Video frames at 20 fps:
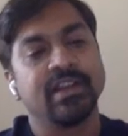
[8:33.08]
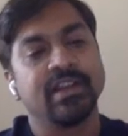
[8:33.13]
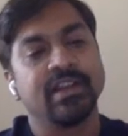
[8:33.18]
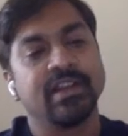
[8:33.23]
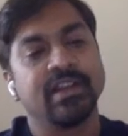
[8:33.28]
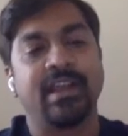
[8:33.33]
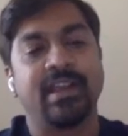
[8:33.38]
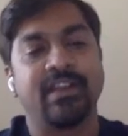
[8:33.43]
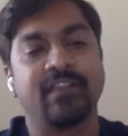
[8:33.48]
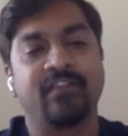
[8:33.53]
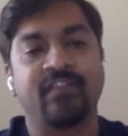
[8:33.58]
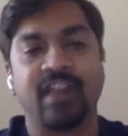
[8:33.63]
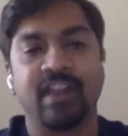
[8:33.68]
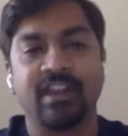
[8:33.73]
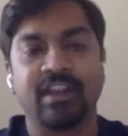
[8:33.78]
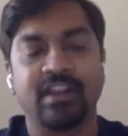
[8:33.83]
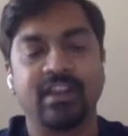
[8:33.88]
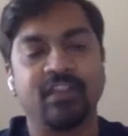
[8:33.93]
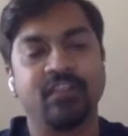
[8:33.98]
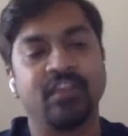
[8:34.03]
And
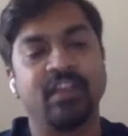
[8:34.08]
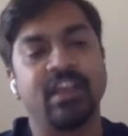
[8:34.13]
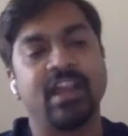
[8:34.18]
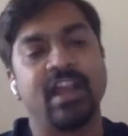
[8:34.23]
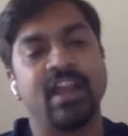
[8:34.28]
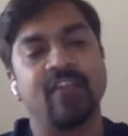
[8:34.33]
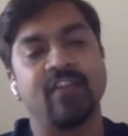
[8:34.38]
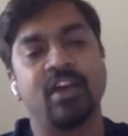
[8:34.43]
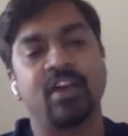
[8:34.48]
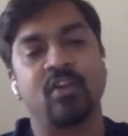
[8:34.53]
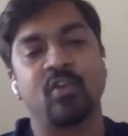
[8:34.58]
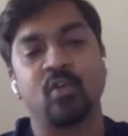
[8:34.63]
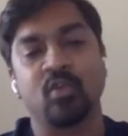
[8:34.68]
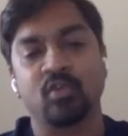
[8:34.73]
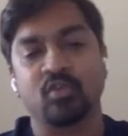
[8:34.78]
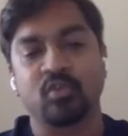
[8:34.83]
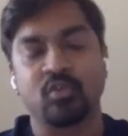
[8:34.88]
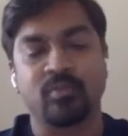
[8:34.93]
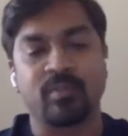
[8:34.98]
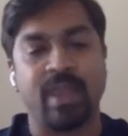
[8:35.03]
finally, we have our
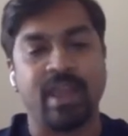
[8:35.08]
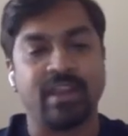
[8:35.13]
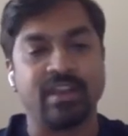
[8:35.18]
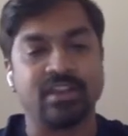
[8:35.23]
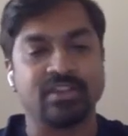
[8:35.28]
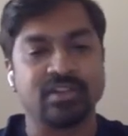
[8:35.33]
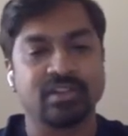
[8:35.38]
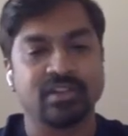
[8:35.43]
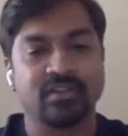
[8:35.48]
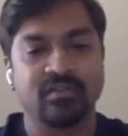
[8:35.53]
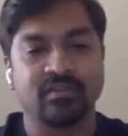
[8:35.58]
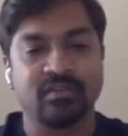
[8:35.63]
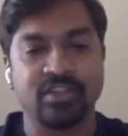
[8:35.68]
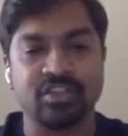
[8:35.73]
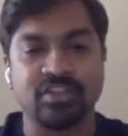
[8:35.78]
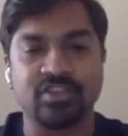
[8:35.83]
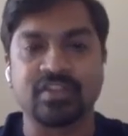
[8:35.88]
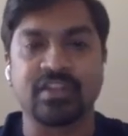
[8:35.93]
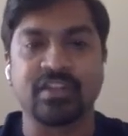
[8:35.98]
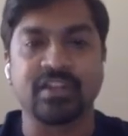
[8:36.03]
ozone manager,
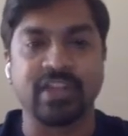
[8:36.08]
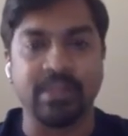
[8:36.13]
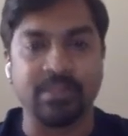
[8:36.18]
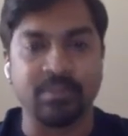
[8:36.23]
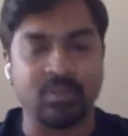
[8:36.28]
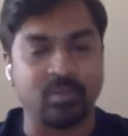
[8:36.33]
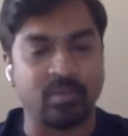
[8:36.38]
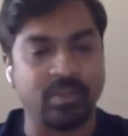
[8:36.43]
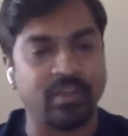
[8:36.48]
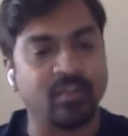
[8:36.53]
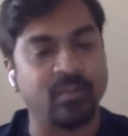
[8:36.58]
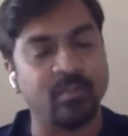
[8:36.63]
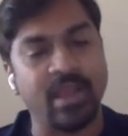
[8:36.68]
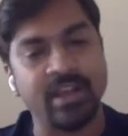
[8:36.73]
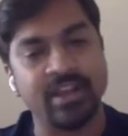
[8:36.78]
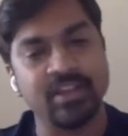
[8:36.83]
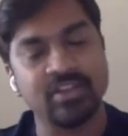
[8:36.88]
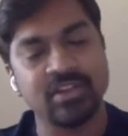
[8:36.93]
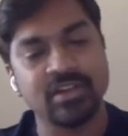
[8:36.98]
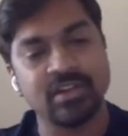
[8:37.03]
which is the namespace
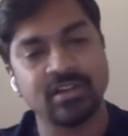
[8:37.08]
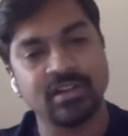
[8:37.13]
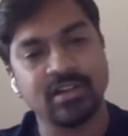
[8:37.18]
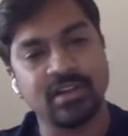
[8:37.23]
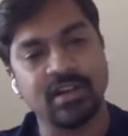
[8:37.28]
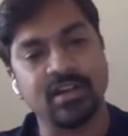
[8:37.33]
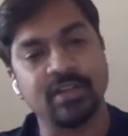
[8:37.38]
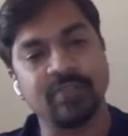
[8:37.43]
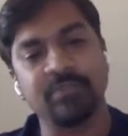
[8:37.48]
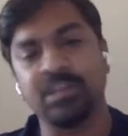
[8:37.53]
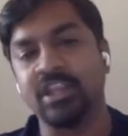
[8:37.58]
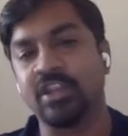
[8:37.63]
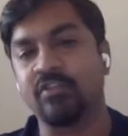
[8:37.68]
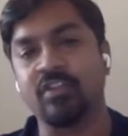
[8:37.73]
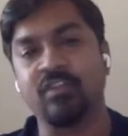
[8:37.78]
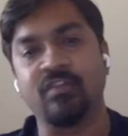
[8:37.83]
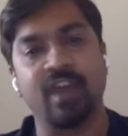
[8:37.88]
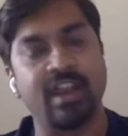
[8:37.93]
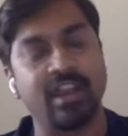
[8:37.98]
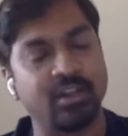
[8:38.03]
manager, uh,
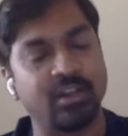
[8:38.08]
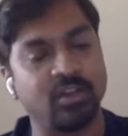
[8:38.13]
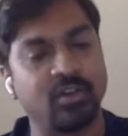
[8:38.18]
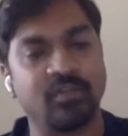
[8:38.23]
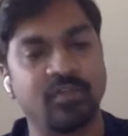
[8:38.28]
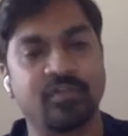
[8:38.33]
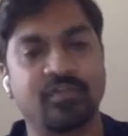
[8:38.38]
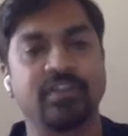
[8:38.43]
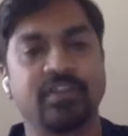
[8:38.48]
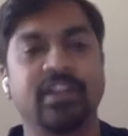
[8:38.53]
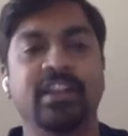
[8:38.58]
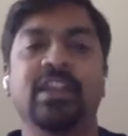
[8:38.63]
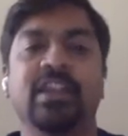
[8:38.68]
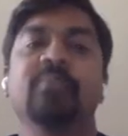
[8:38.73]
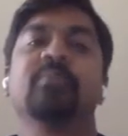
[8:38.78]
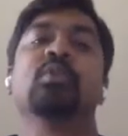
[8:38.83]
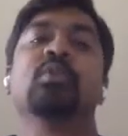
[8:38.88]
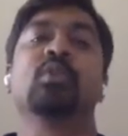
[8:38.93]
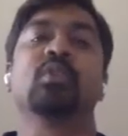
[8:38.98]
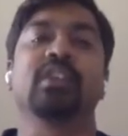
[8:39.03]
equivalent of the
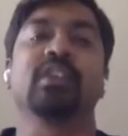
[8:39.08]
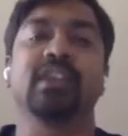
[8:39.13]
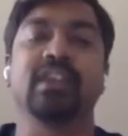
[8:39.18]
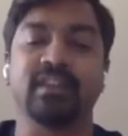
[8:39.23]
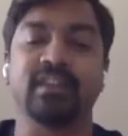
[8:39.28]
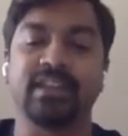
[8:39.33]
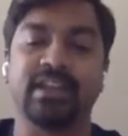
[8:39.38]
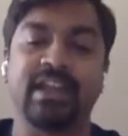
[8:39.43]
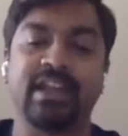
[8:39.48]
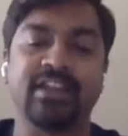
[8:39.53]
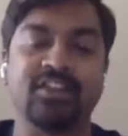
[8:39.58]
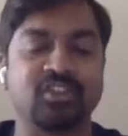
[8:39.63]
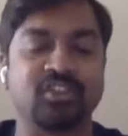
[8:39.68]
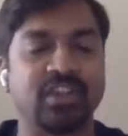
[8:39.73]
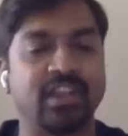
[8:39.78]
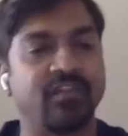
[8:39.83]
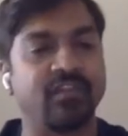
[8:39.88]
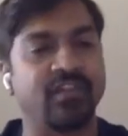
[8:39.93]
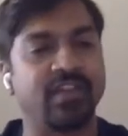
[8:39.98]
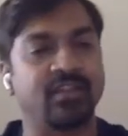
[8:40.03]
name node in the
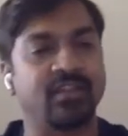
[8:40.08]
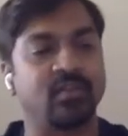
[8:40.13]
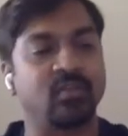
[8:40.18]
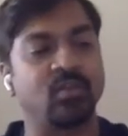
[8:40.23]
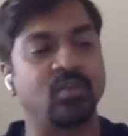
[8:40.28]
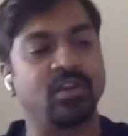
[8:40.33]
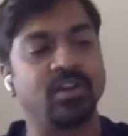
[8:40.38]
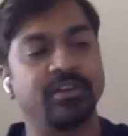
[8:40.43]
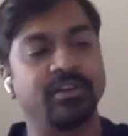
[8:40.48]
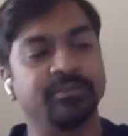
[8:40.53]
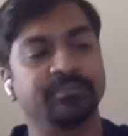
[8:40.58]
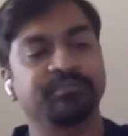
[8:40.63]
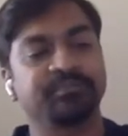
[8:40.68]
HDFS world.